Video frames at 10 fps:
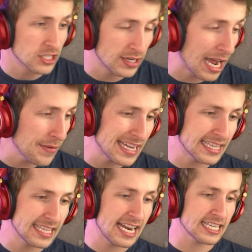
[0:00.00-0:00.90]
So now we can
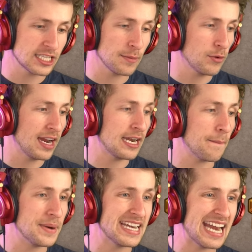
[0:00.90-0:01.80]
get the next upgrade,
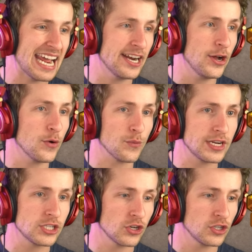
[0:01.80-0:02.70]
Banana
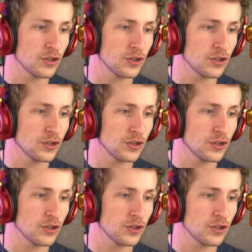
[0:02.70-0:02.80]
Research